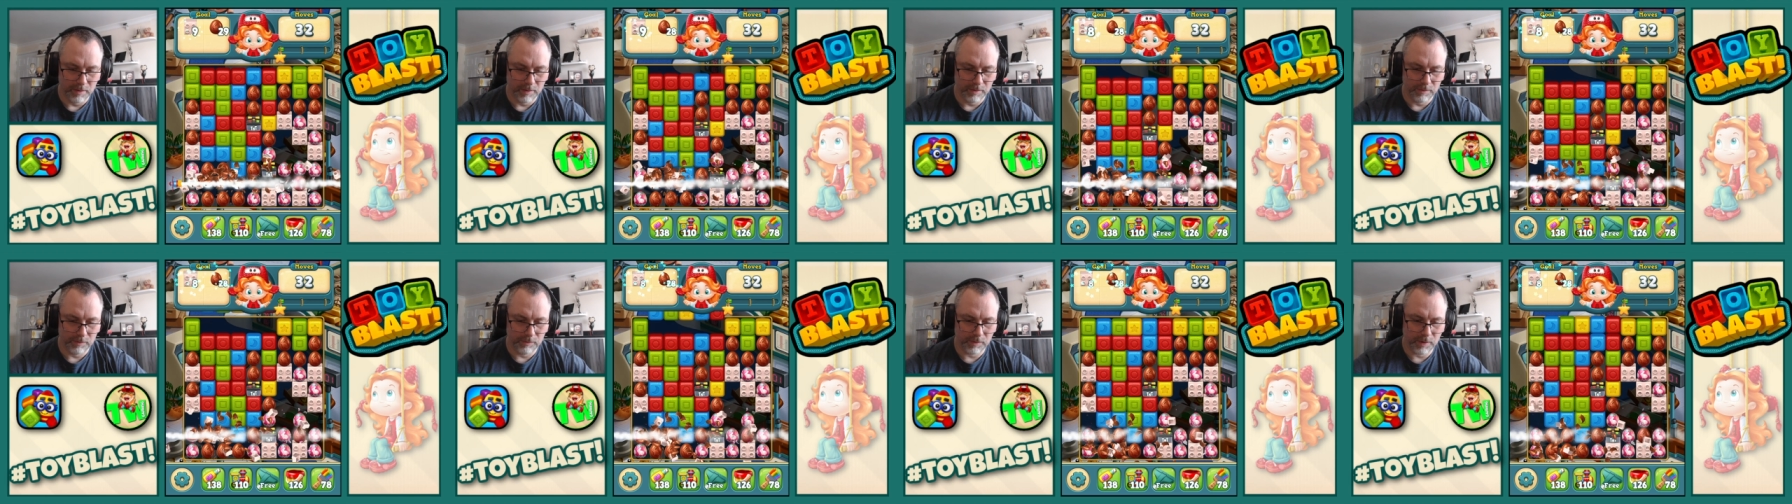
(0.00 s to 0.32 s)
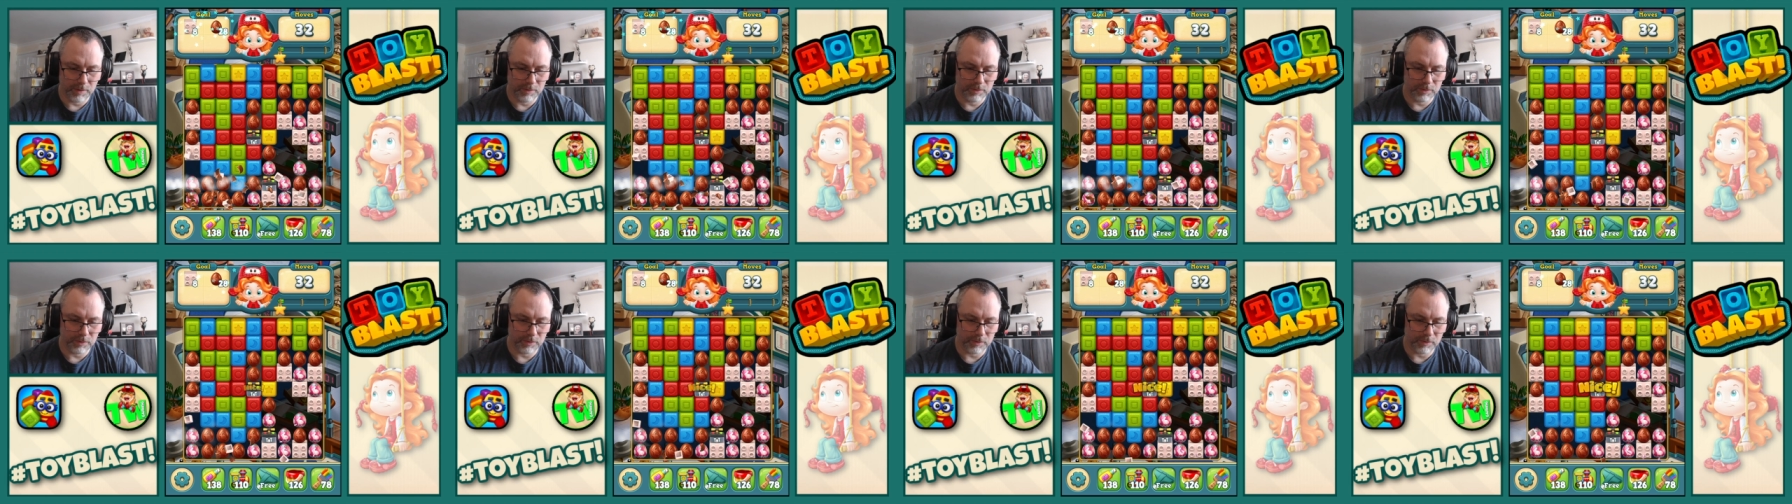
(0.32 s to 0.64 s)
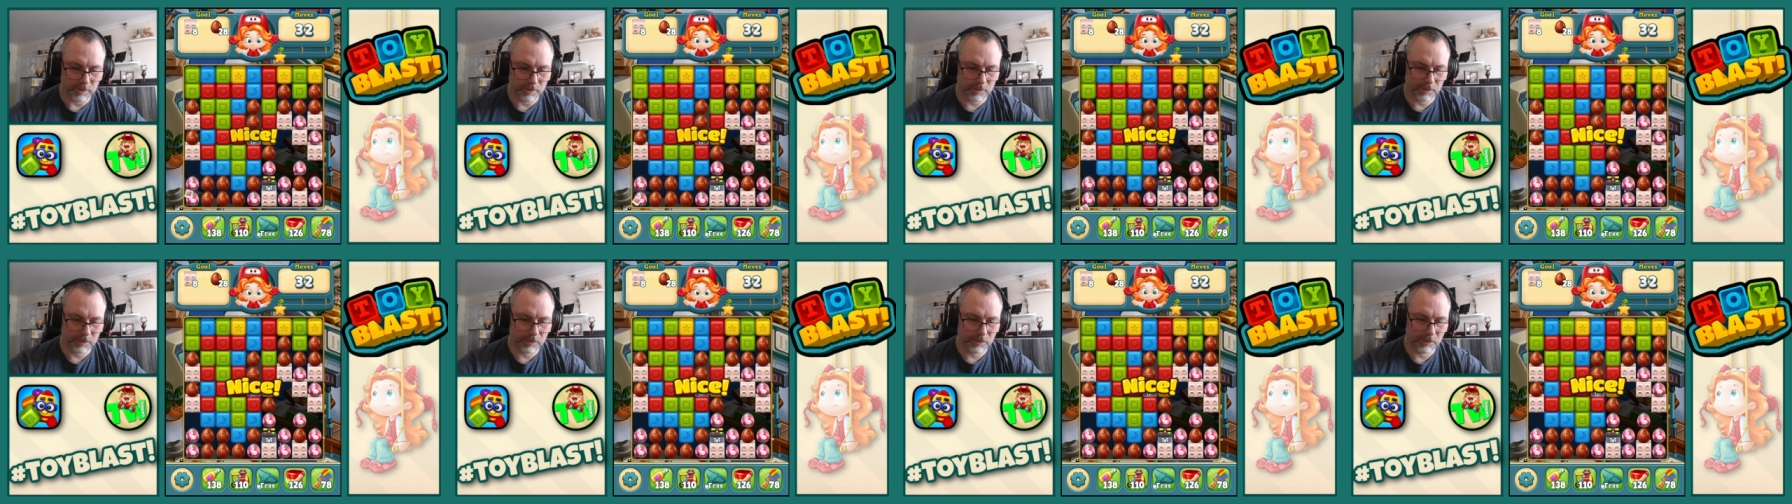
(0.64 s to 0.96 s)
Rotor
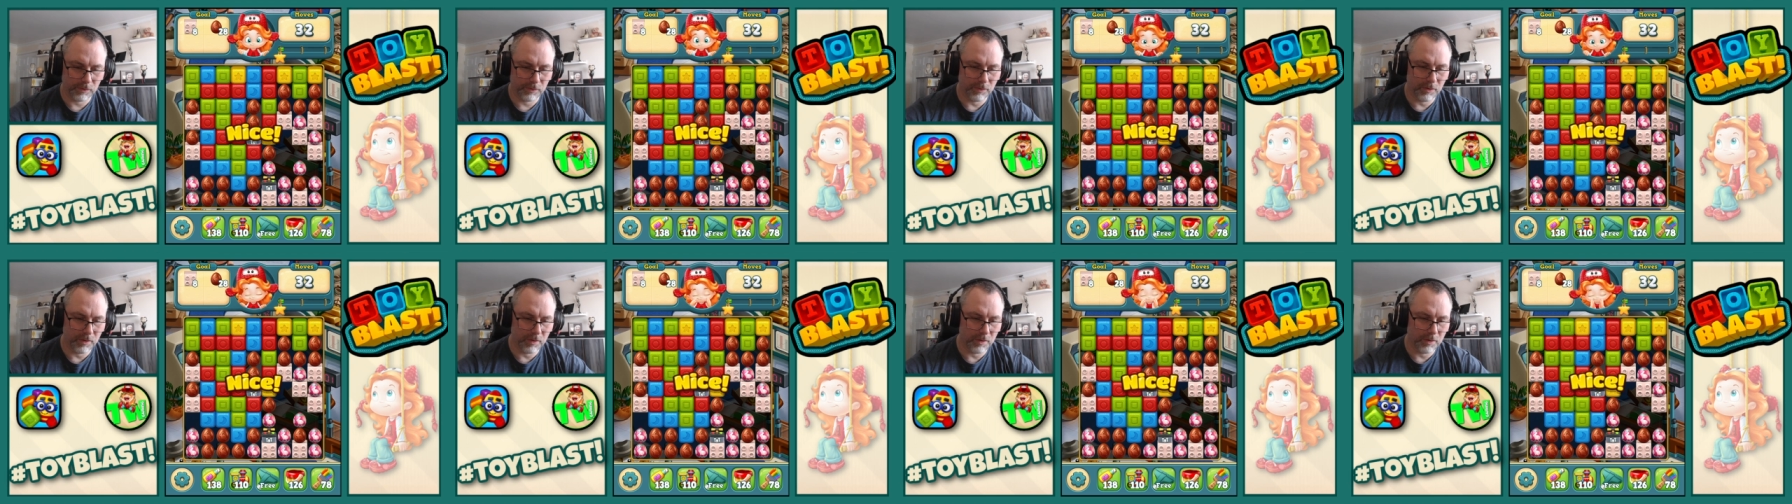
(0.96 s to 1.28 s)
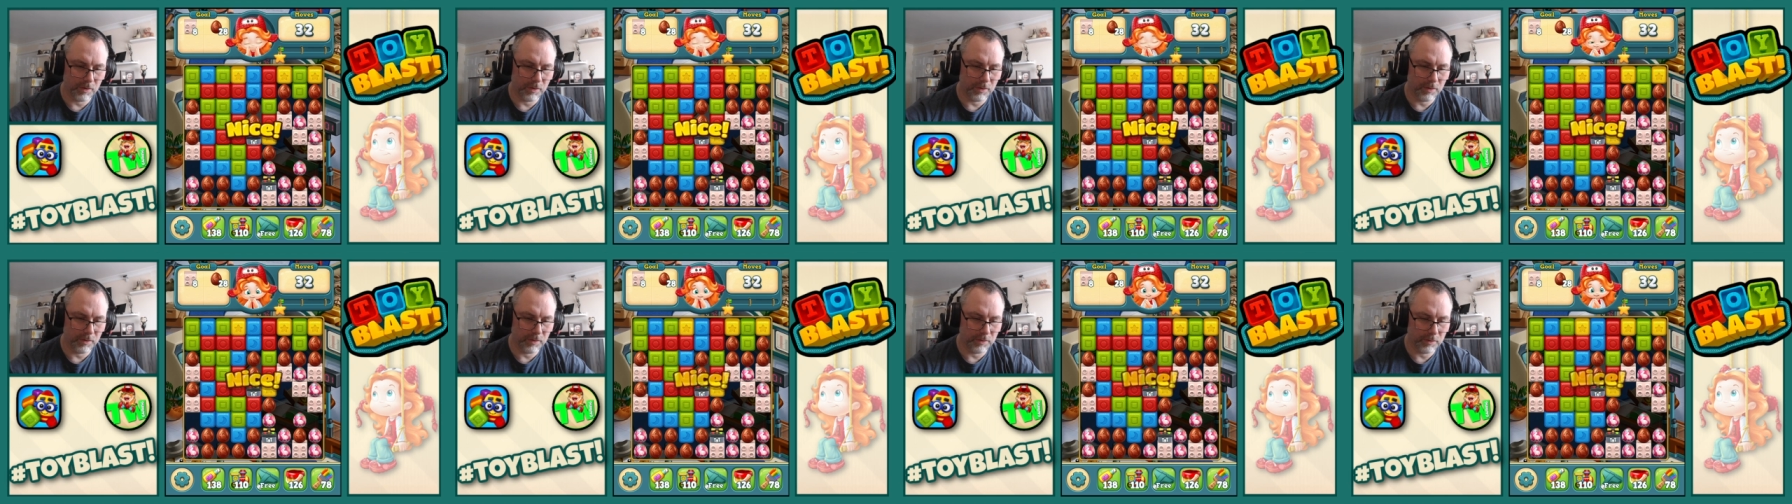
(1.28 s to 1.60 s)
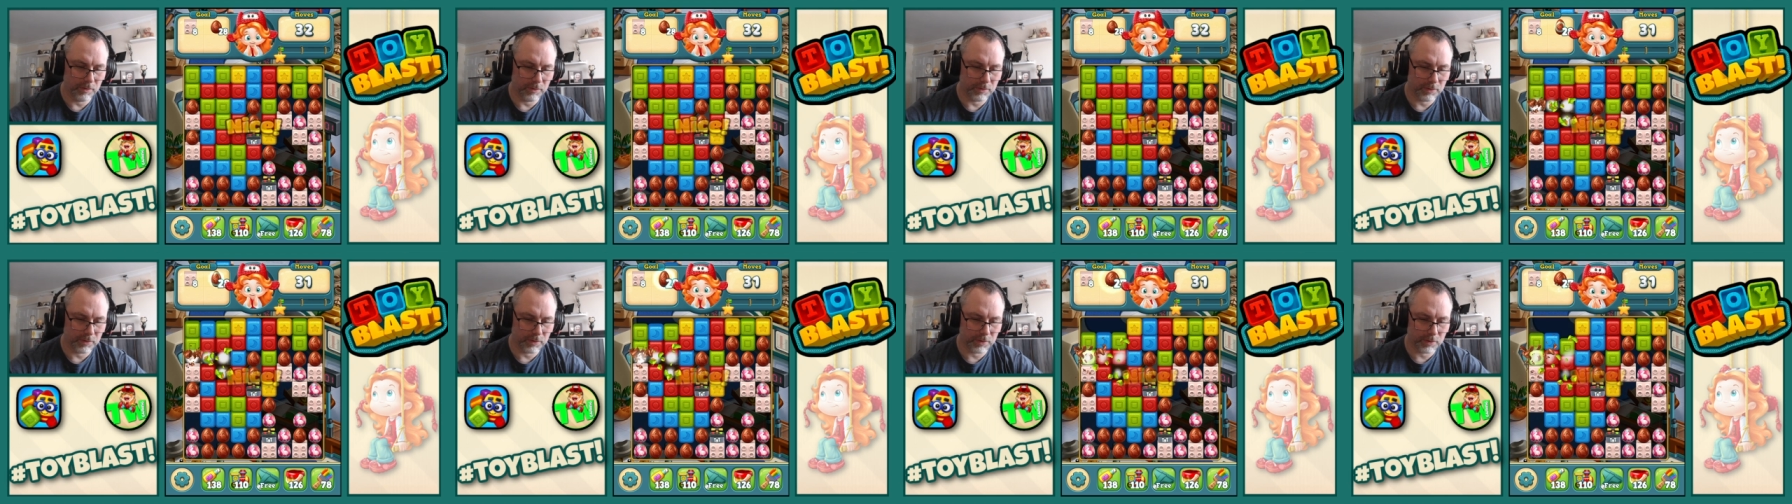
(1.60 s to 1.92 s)

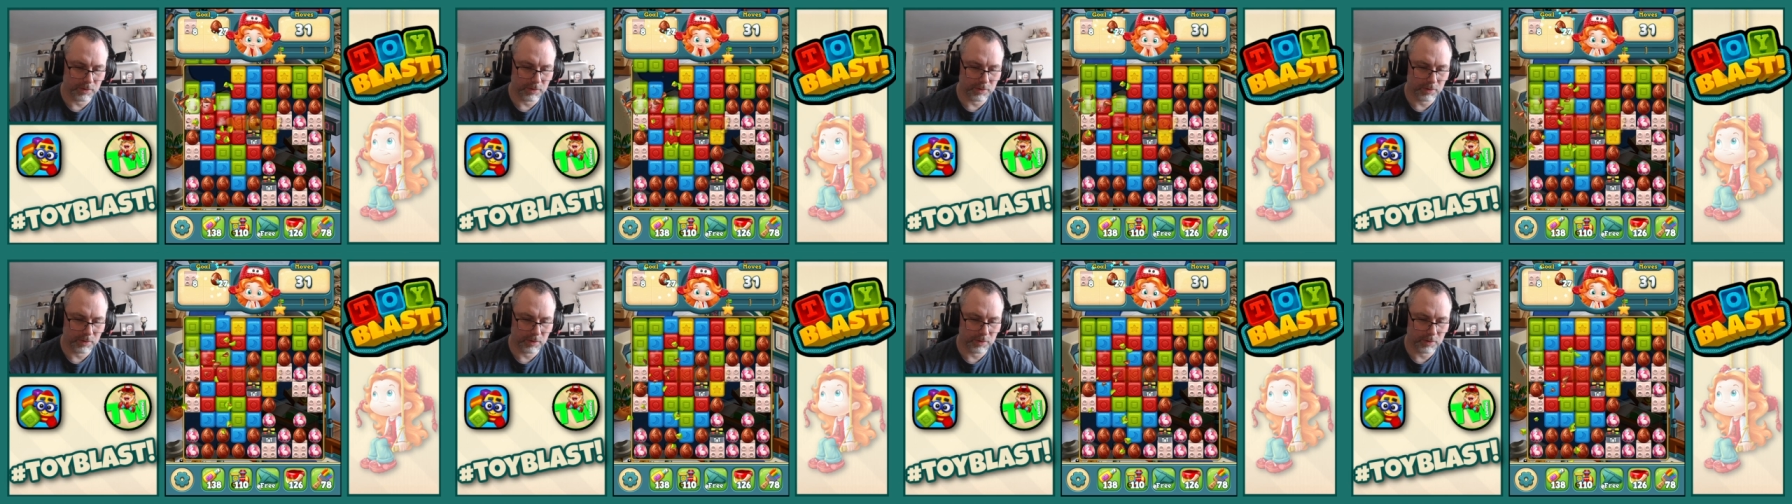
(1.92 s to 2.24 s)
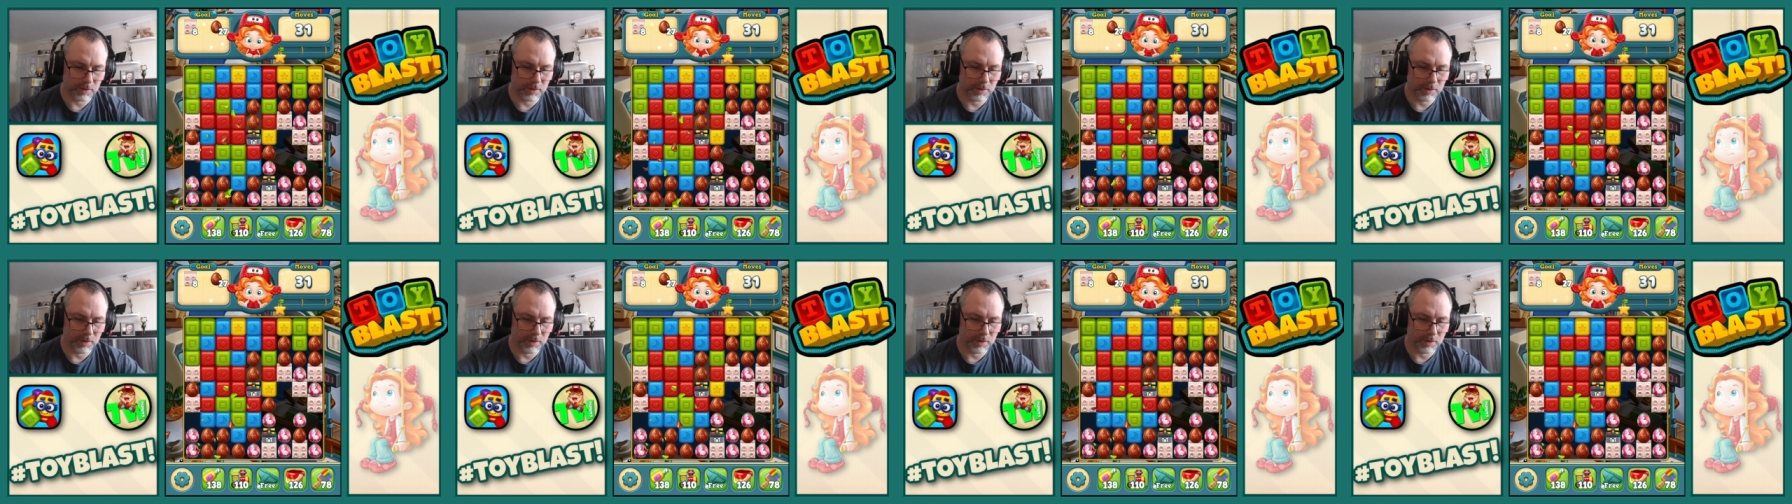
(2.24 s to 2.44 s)
across.